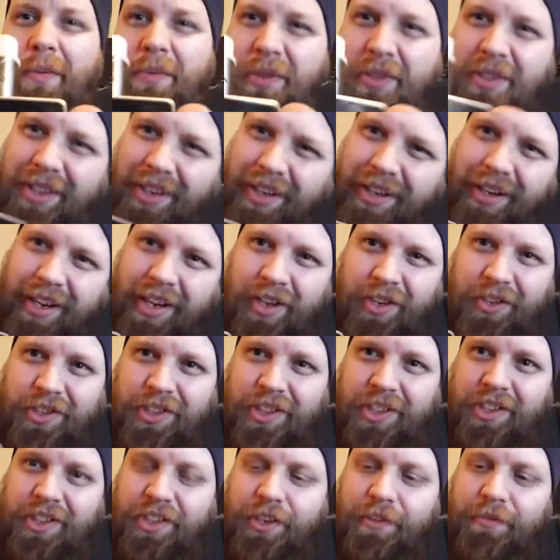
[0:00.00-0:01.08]
I'm using an
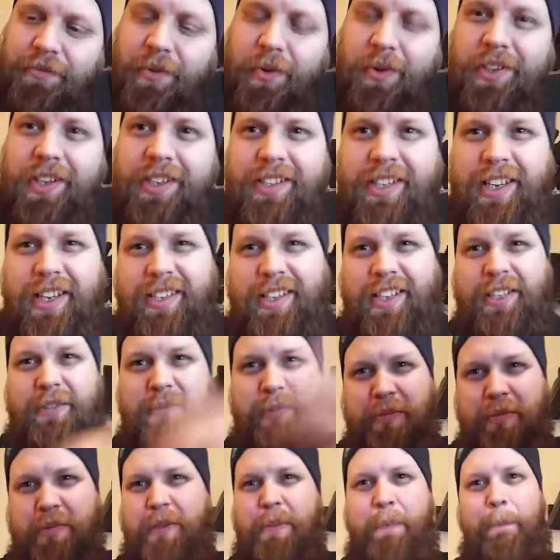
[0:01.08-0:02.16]
LG G4. They said it's like
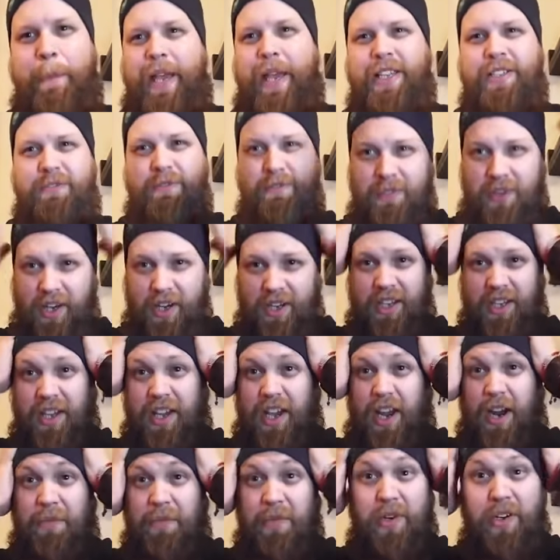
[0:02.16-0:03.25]
supposed to be the best fucking
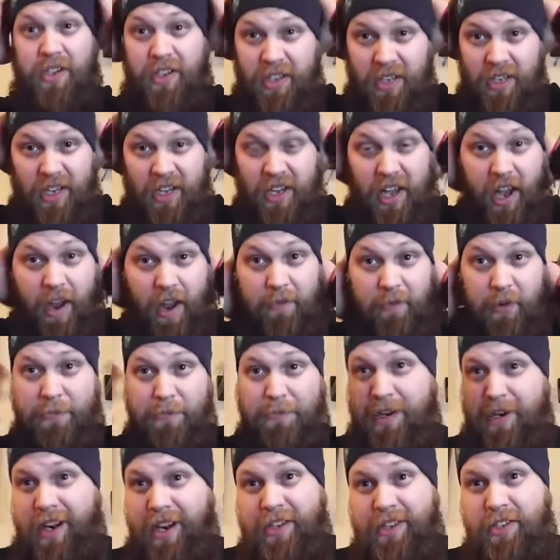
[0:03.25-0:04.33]
camera ever,
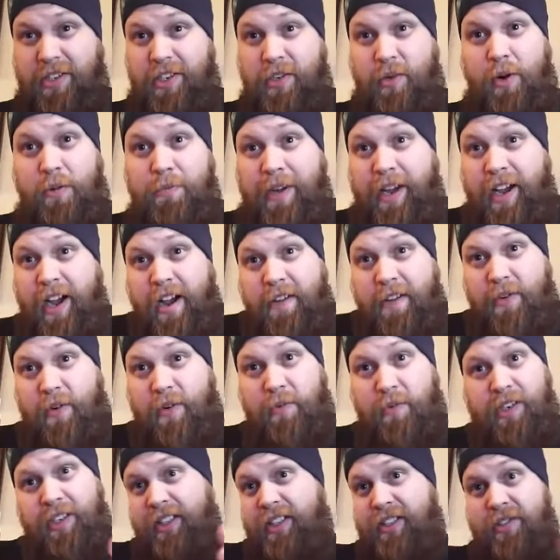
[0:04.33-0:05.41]
but I tell you what, my
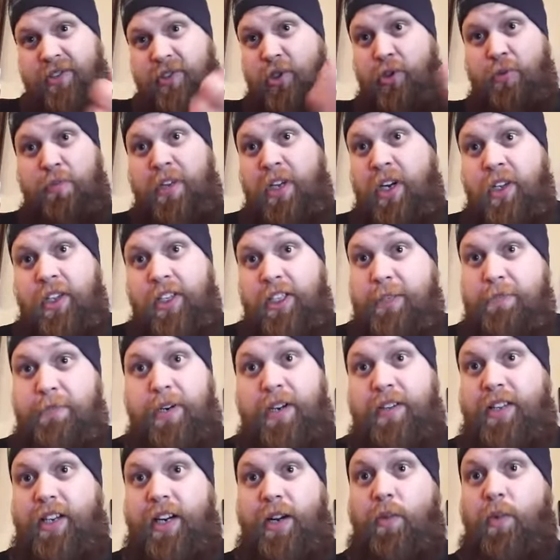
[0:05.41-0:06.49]
iPhone would at least zoom in on the
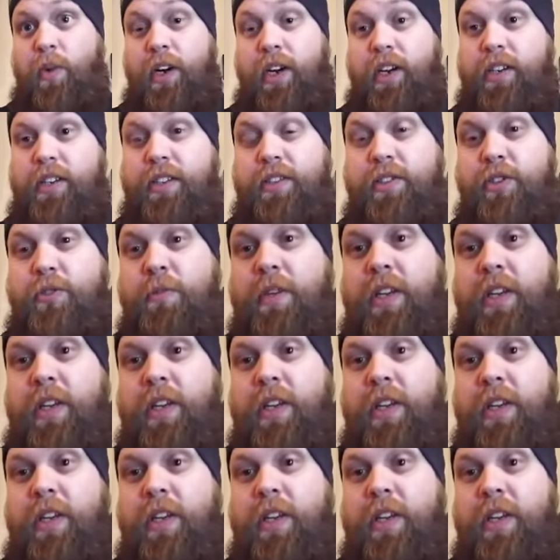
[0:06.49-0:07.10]
spot that I wanted it to